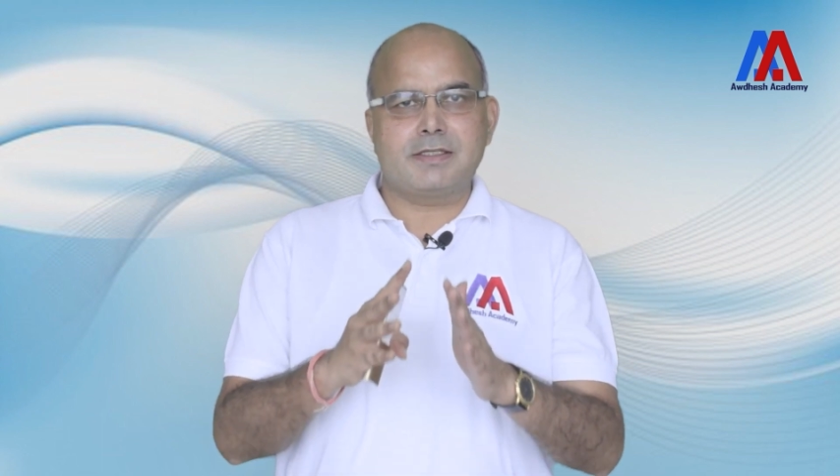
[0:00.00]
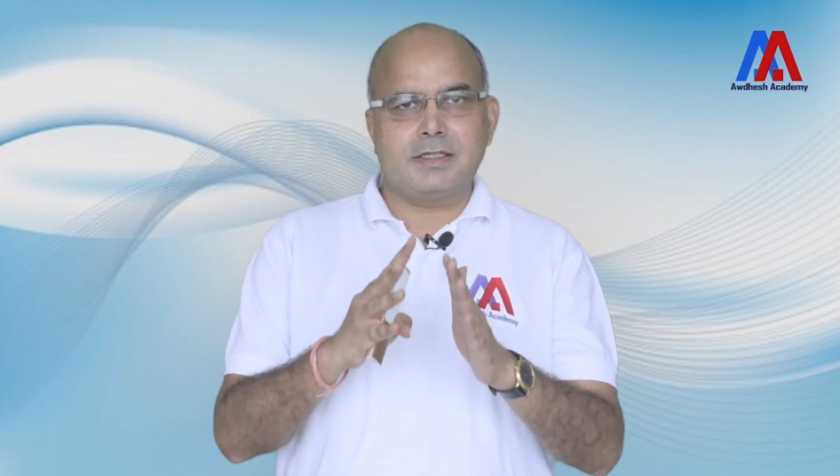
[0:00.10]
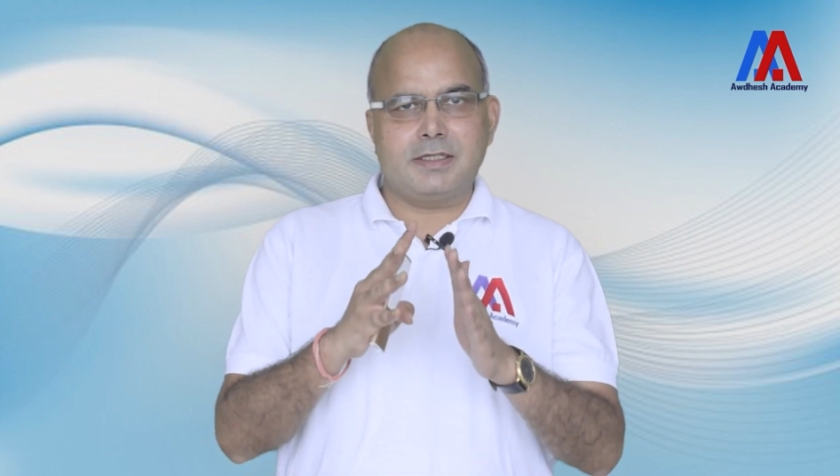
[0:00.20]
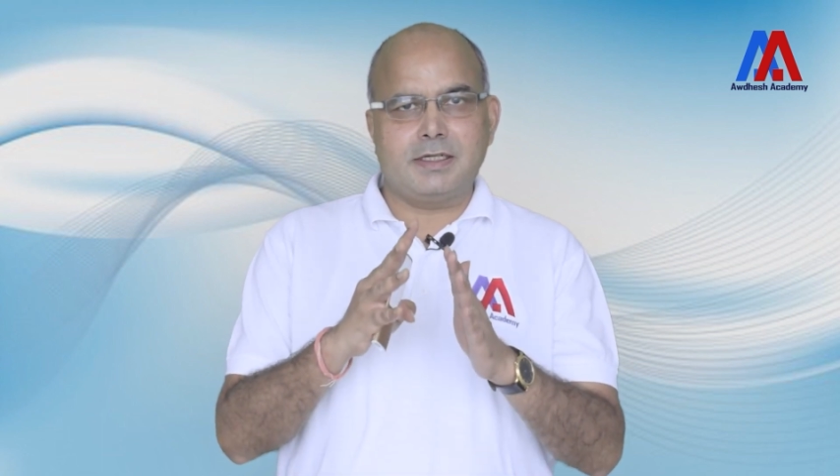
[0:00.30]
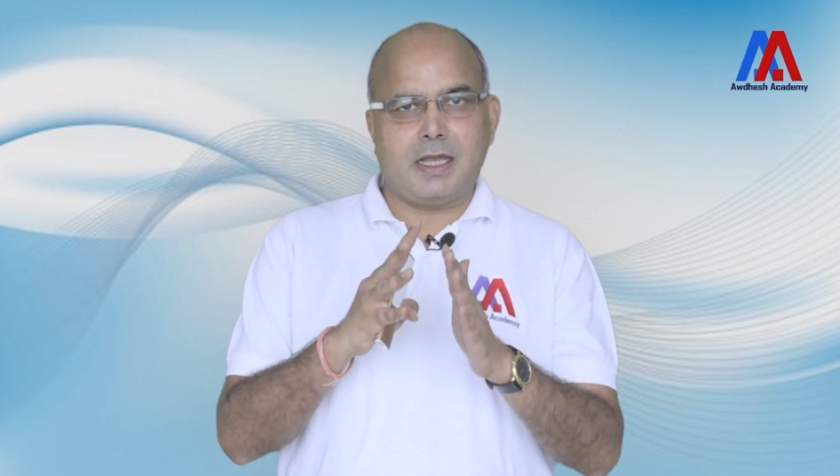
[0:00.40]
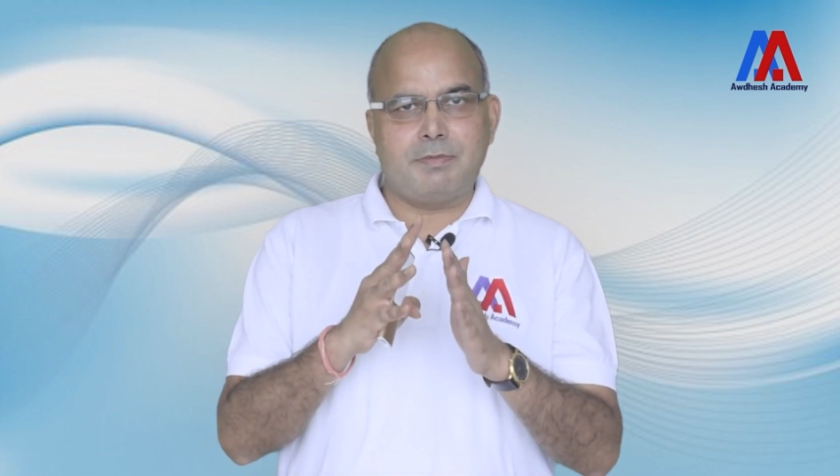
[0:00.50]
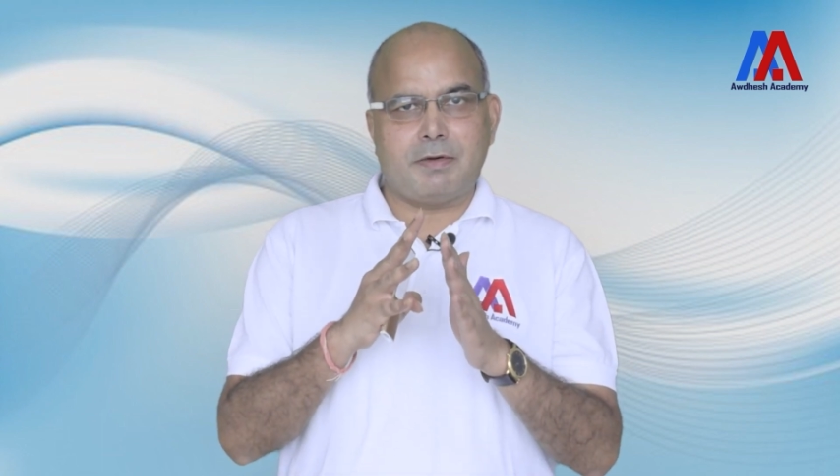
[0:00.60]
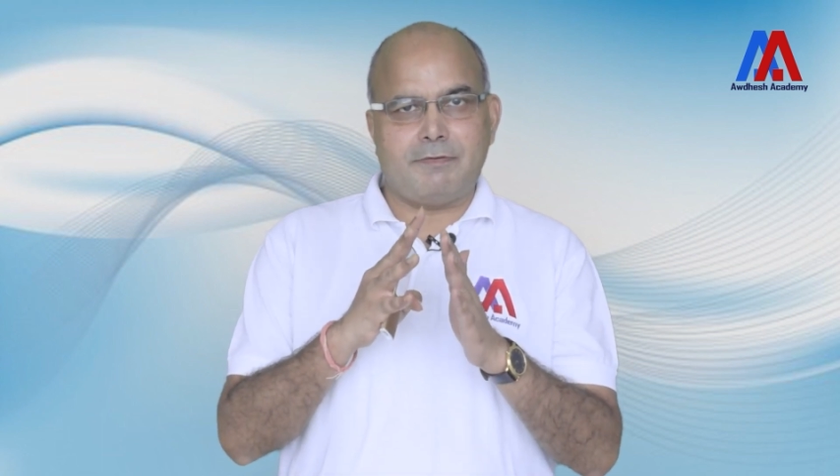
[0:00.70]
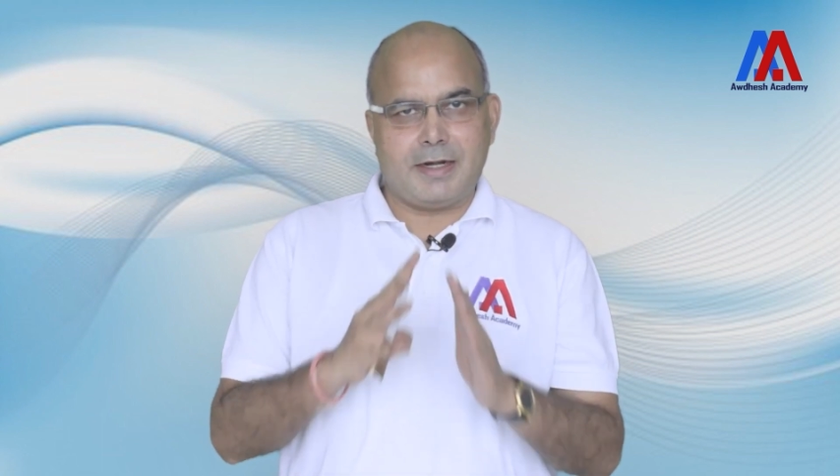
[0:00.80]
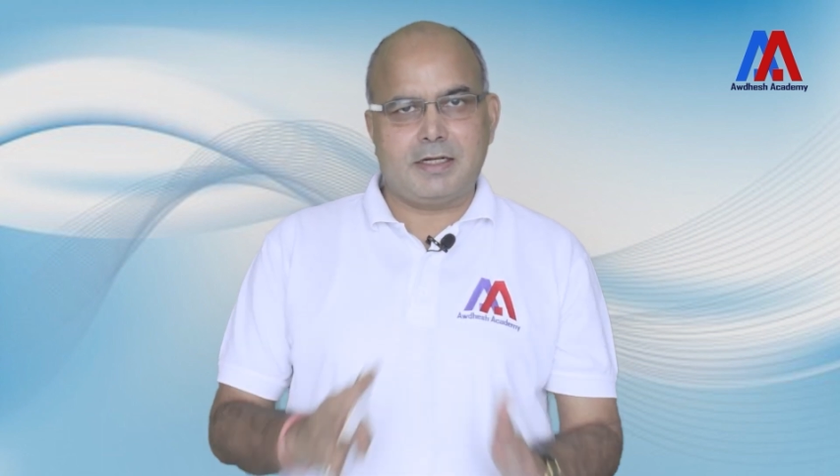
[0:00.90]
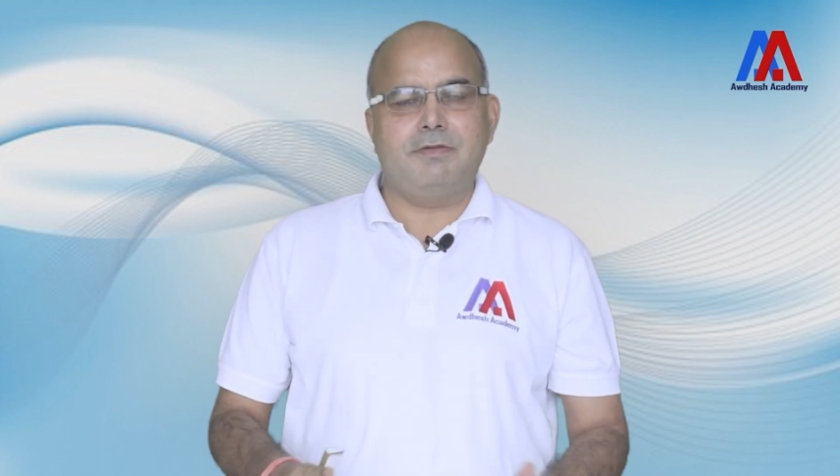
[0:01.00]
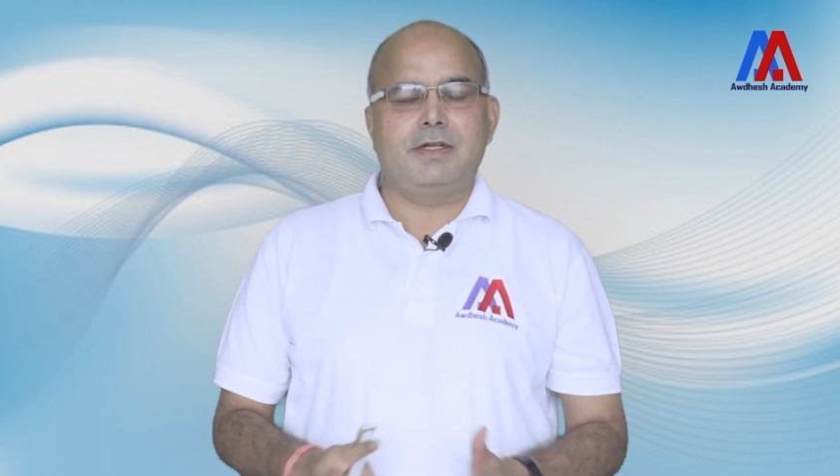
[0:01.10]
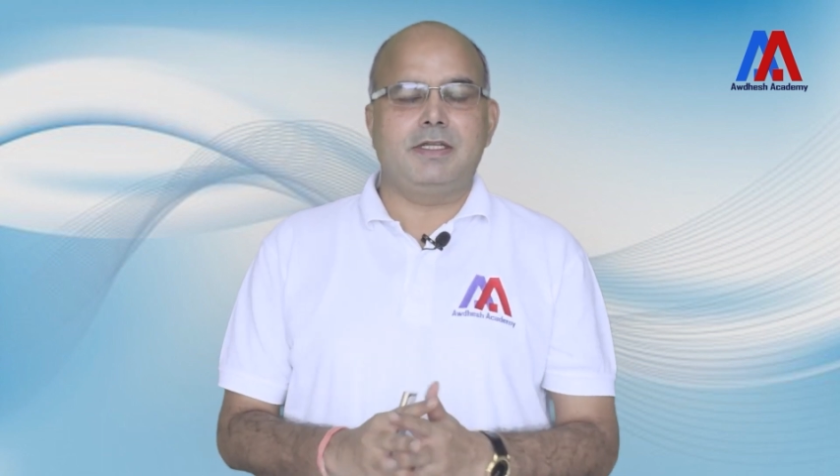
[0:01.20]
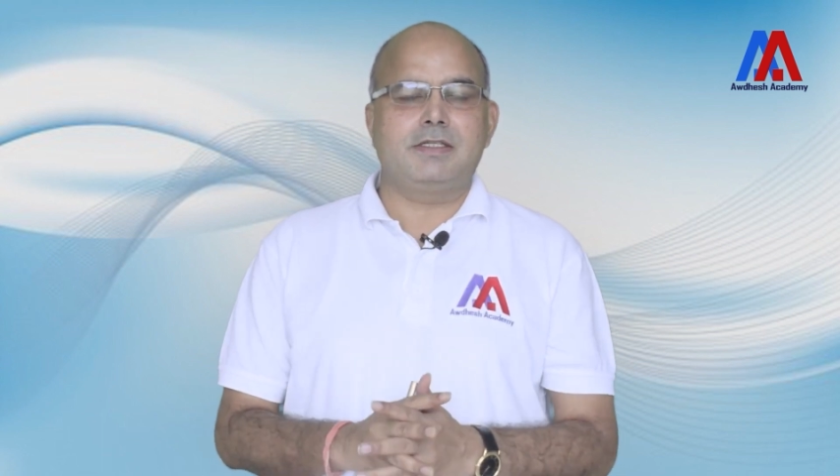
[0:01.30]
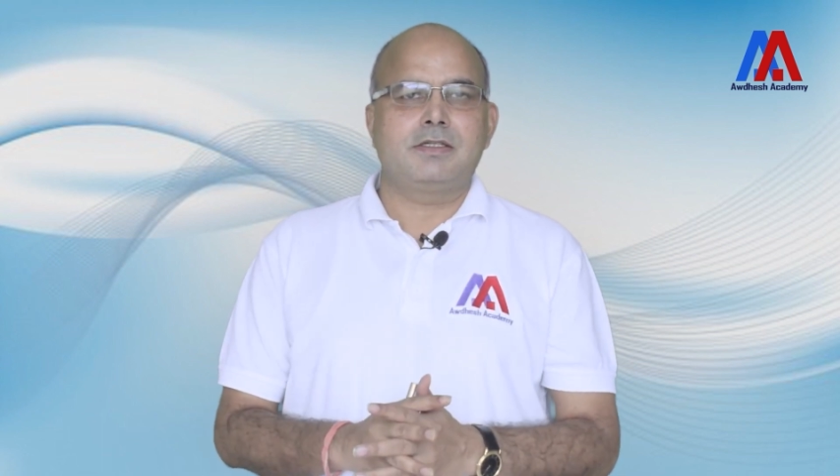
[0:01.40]
certain type of
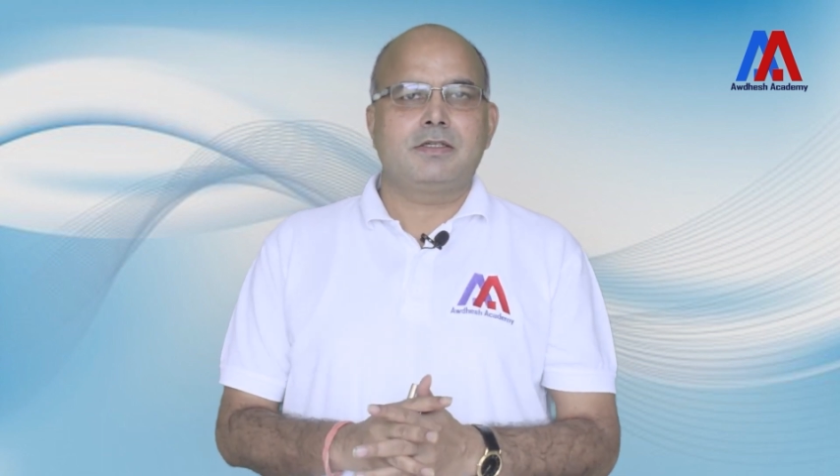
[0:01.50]
activities